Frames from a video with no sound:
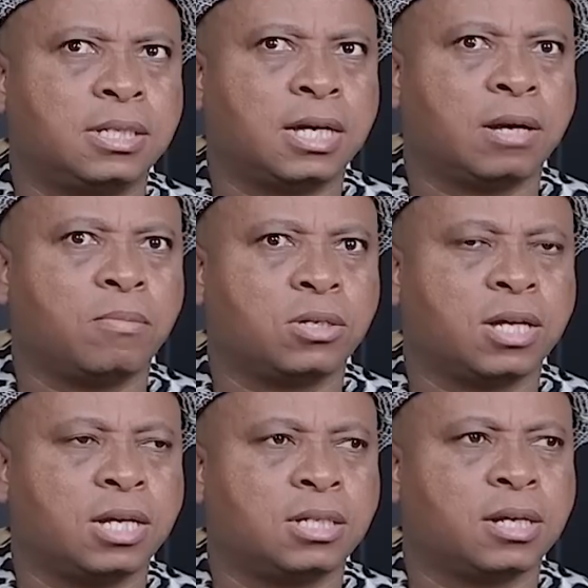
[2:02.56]
sitting at
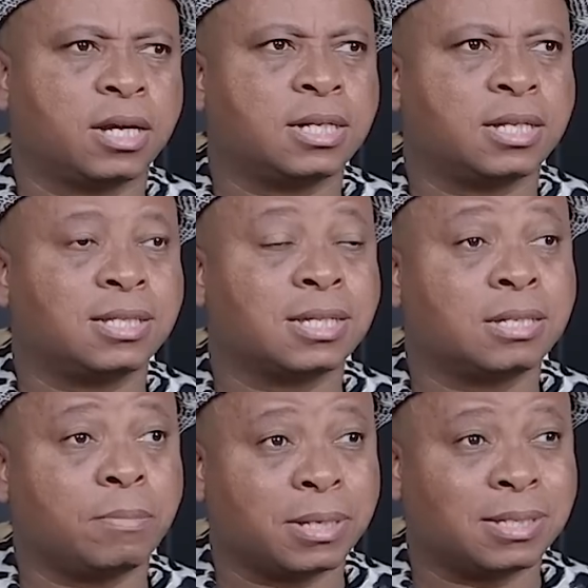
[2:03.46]
mortality rate at
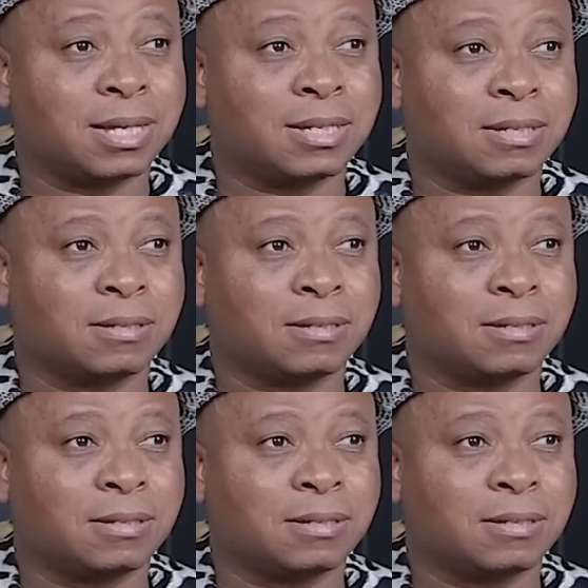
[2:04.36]
60%,